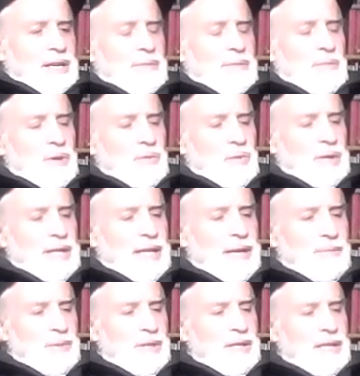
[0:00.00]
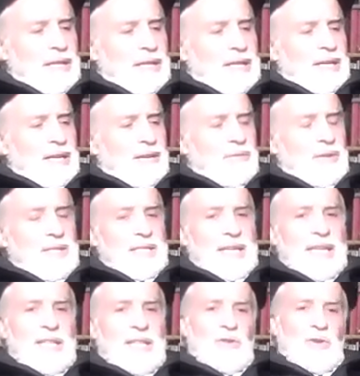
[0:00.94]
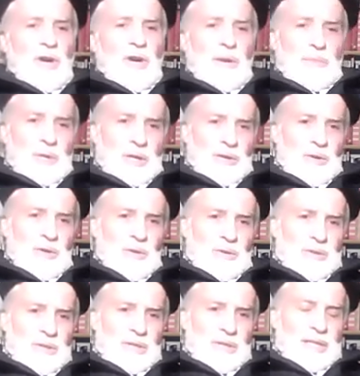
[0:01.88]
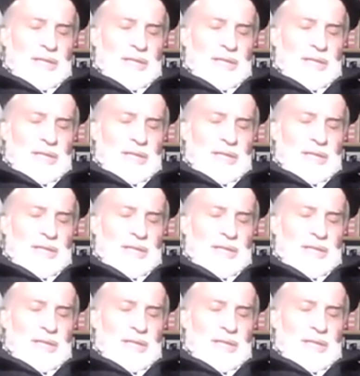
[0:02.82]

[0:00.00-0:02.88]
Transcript: But what happened, if it's entropical,